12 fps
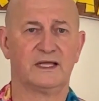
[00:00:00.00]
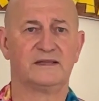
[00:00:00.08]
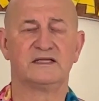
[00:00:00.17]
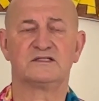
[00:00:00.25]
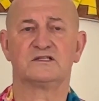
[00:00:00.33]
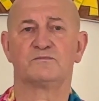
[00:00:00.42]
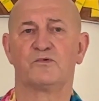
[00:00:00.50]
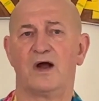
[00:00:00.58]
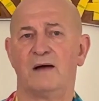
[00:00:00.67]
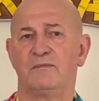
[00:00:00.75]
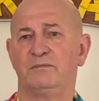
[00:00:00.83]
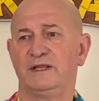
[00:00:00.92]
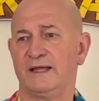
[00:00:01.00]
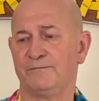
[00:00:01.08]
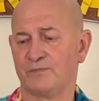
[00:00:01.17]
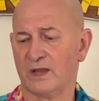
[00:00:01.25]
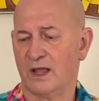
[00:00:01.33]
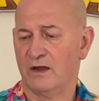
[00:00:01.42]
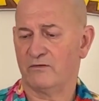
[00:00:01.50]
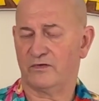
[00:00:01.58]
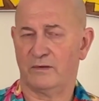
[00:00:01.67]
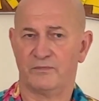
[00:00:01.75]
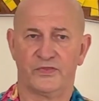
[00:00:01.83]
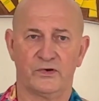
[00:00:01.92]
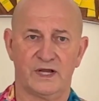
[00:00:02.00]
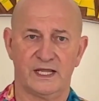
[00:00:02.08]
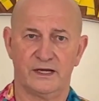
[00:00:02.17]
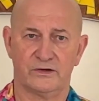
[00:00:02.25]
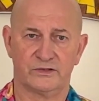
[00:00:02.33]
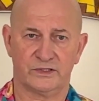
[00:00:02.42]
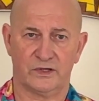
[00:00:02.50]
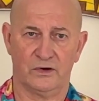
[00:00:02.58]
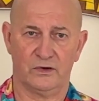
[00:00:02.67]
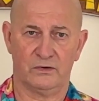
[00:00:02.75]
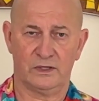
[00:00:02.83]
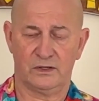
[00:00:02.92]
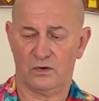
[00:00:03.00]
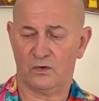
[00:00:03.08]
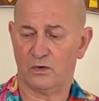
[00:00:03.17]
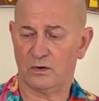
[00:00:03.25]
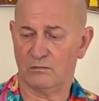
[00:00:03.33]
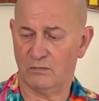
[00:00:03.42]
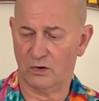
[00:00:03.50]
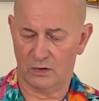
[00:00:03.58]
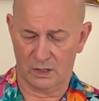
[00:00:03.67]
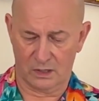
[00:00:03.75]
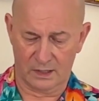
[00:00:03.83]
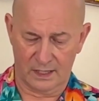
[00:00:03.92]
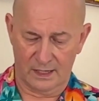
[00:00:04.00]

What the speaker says: And this is probably from 30 years ago or more.